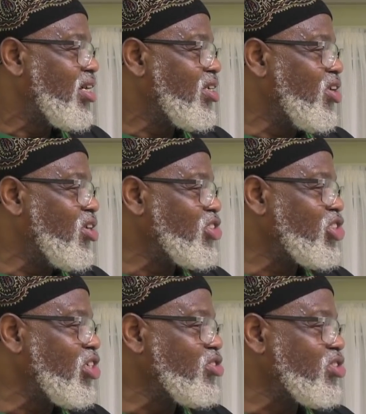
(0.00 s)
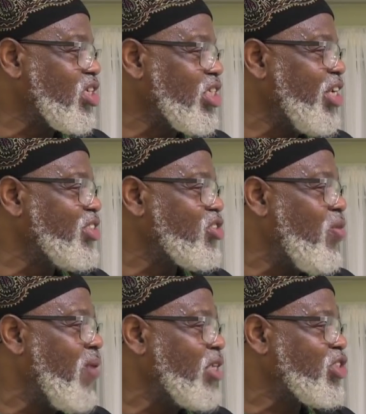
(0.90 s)
You know, she used to clean
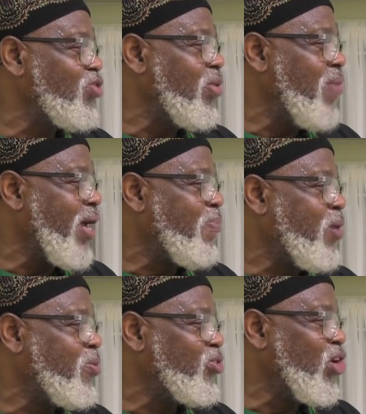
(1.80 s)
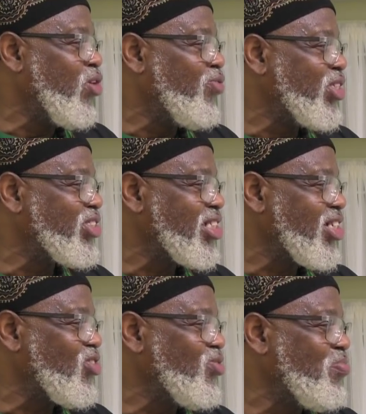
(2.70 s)
so much it would make people nervous,
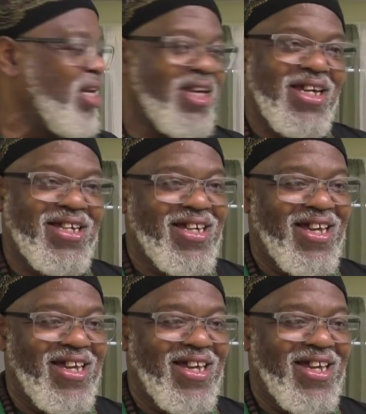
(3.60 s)
including me.